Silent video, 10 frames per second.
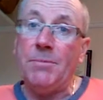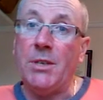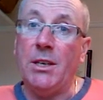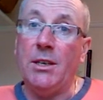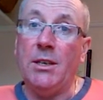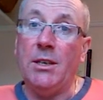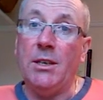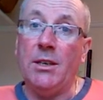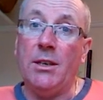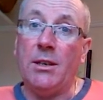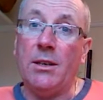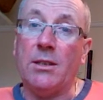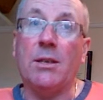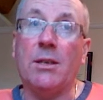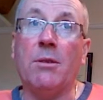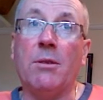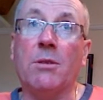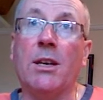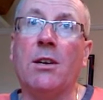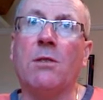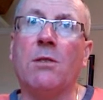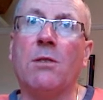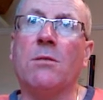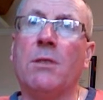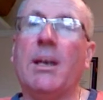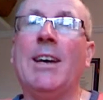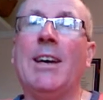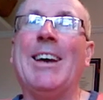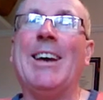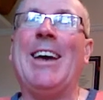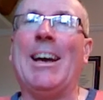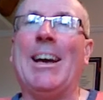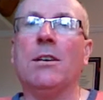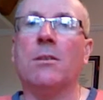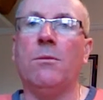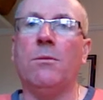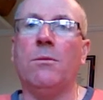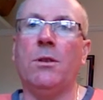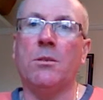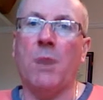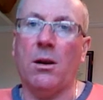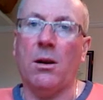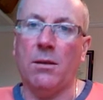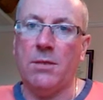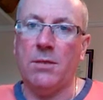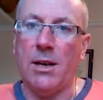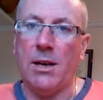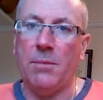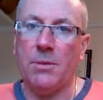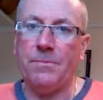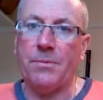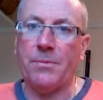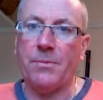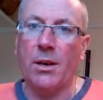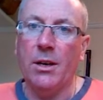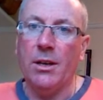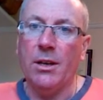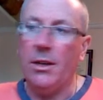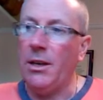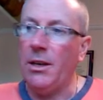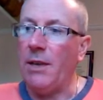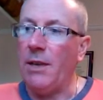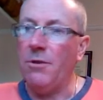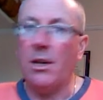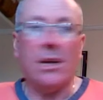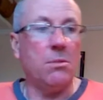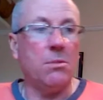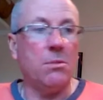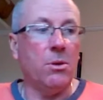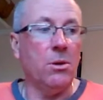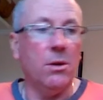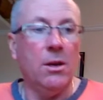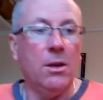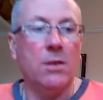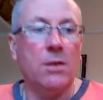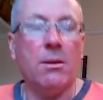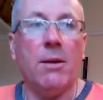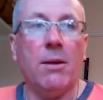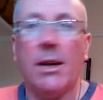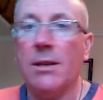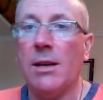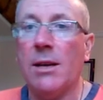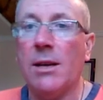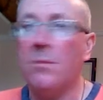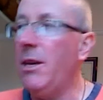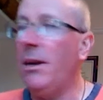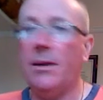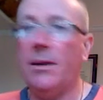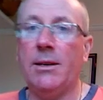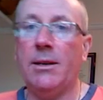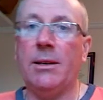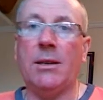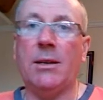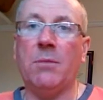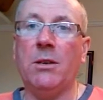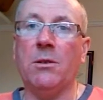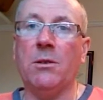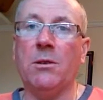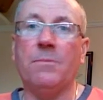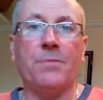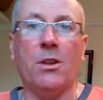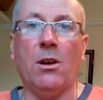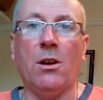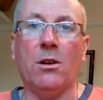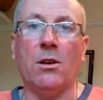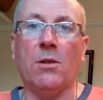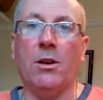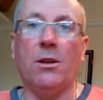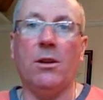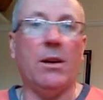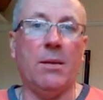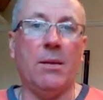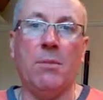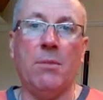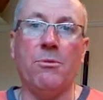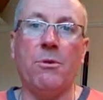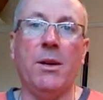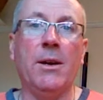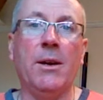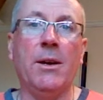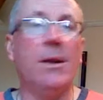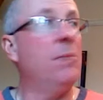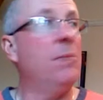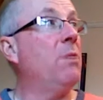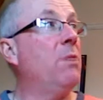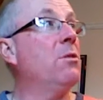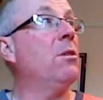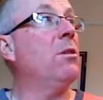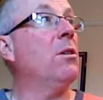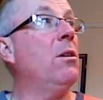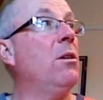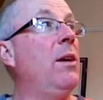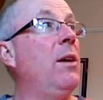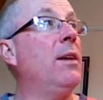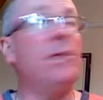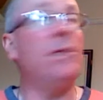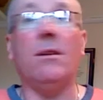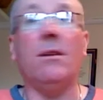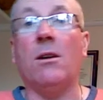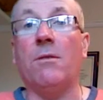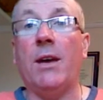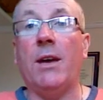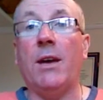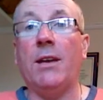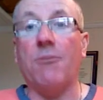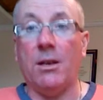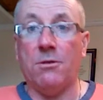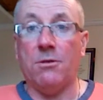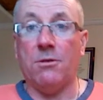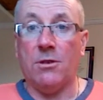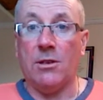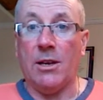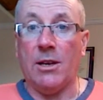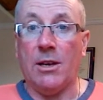And uh, as I say, with those King, Cogs, King Kegs with the sparkler taps, you get a really nice pour. So anyway, guys, that's me. Uh, that's me done. Not a lot going on. I am brewing, but I've just not got anything of any great interest to say.